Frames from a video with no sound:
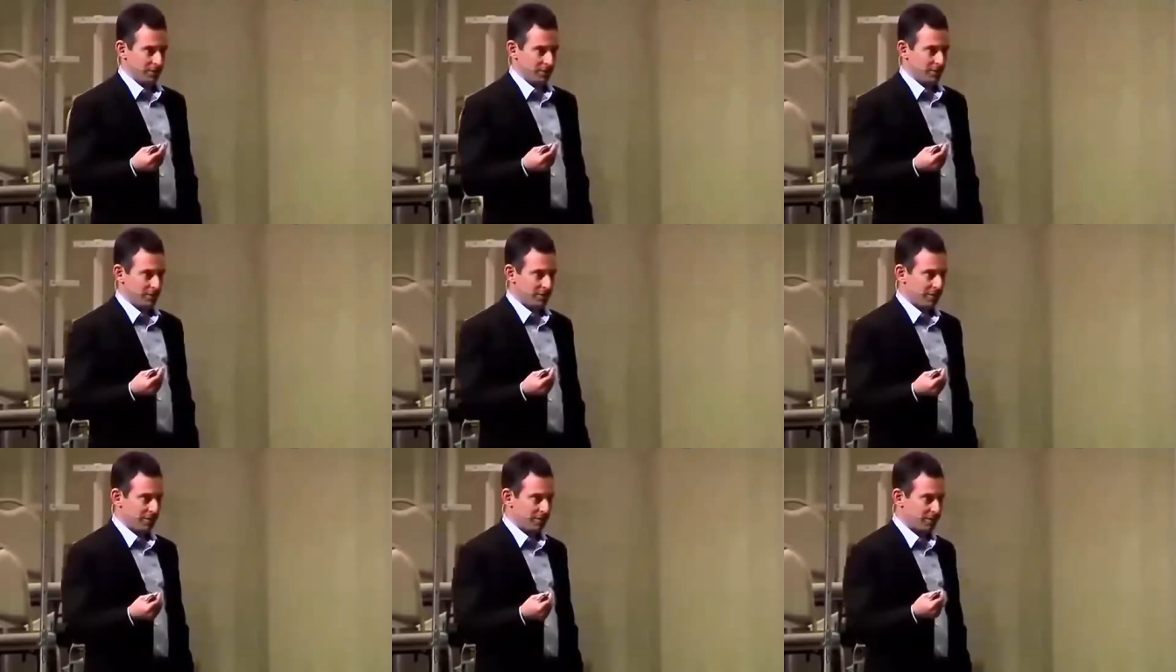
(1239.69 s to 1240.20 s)

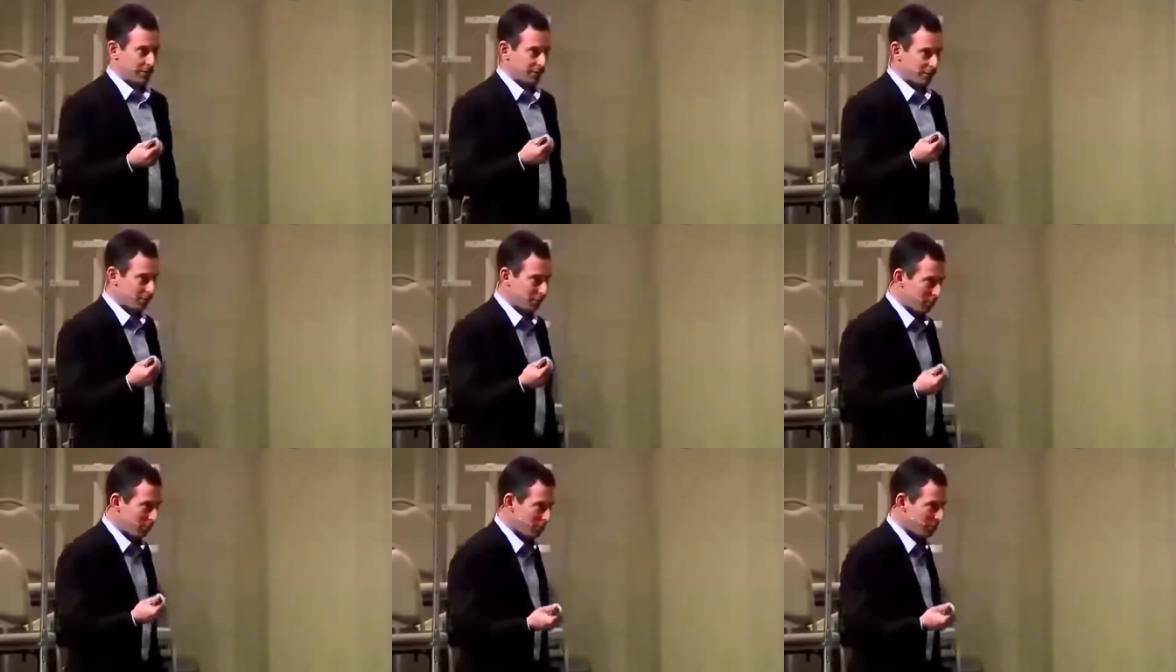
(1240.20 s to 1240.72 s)
that the
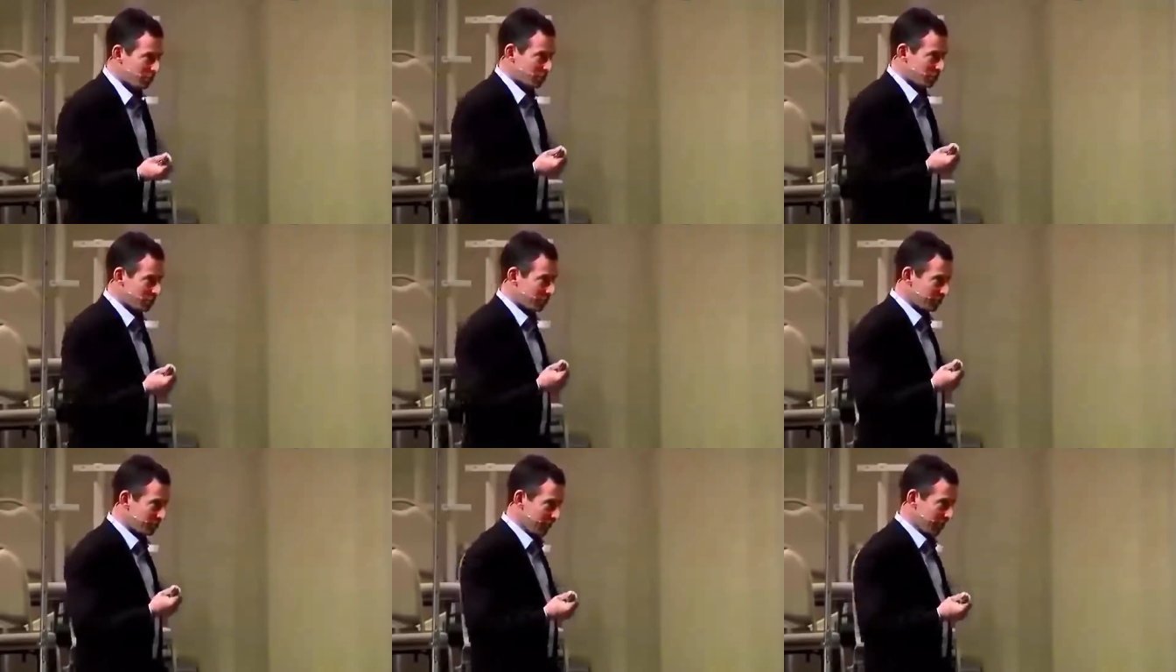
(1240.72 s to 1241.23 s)
compulsory
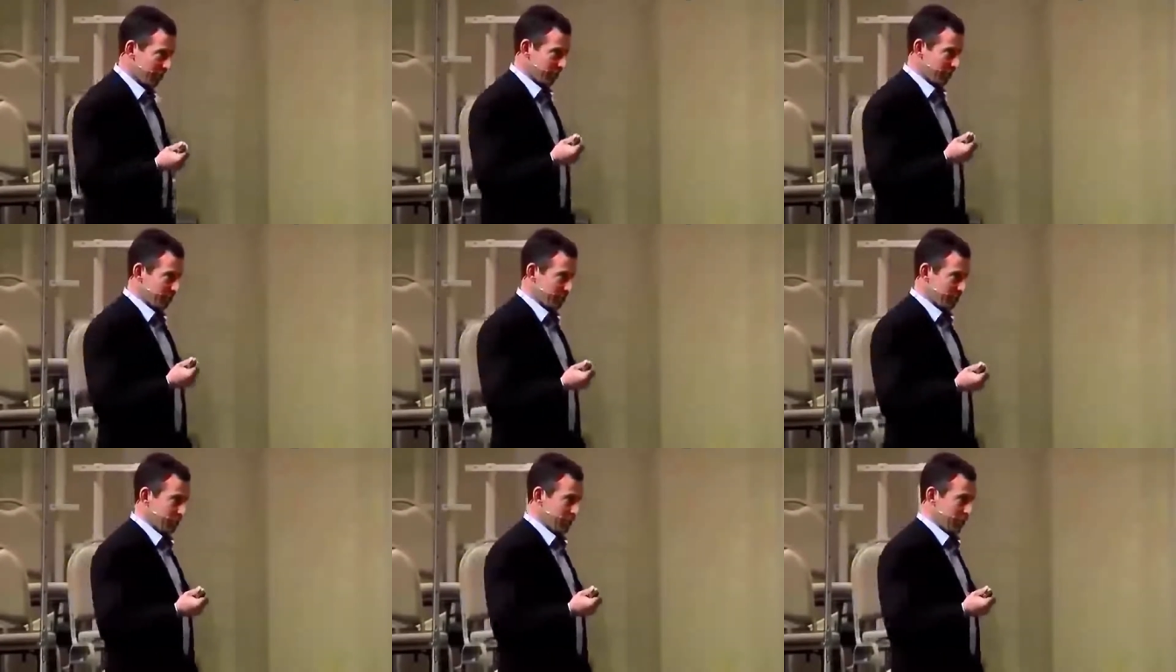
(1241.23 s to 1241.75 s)
veiling
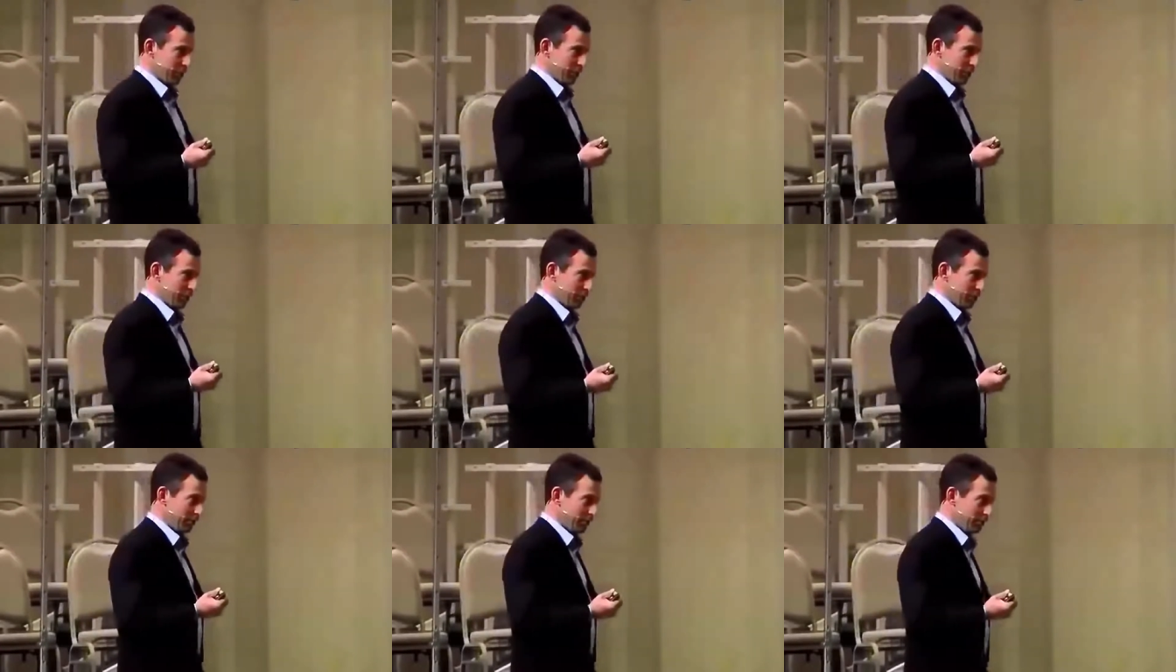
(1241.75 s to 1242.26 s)
of
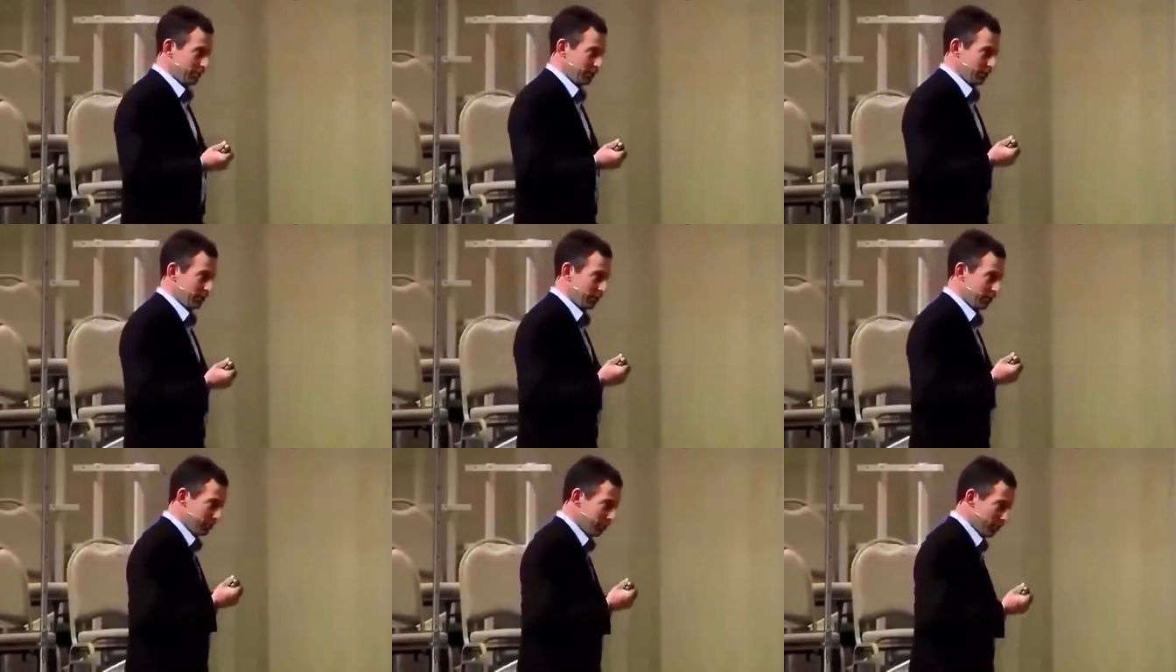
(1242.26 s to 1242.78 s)
women
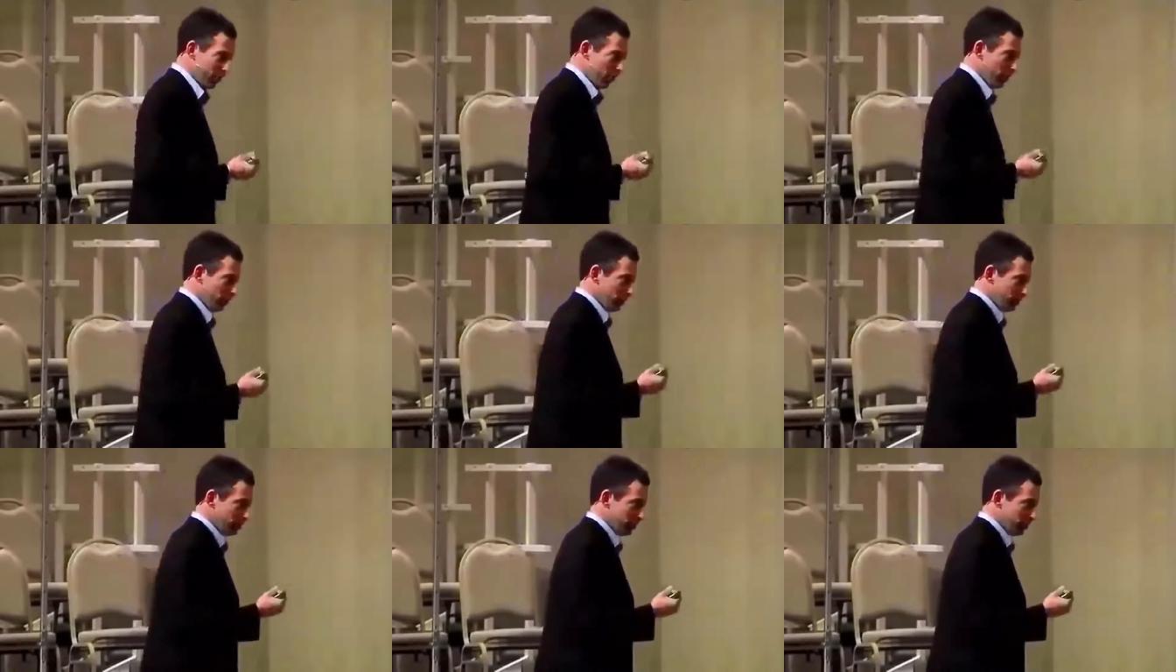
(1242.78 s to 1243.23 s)
is wrong?